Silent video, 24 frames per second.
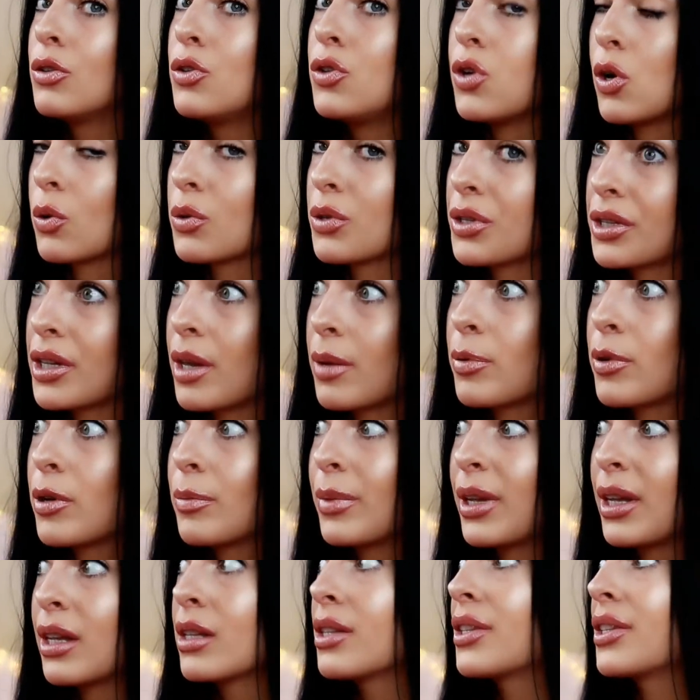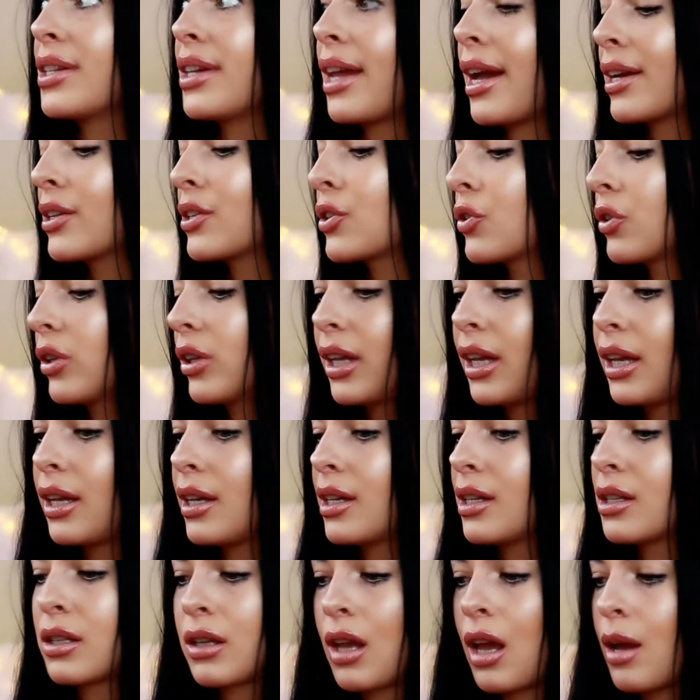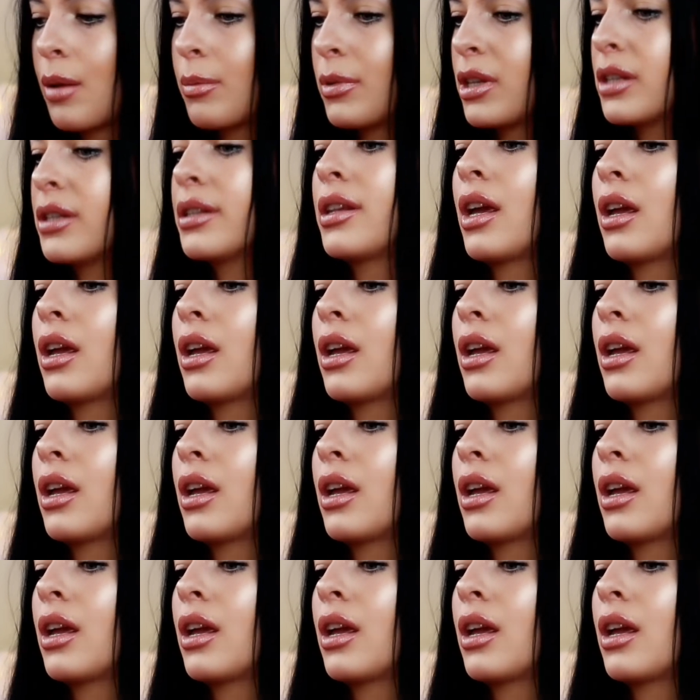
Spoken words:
Don't skip your meals naturally, and it's common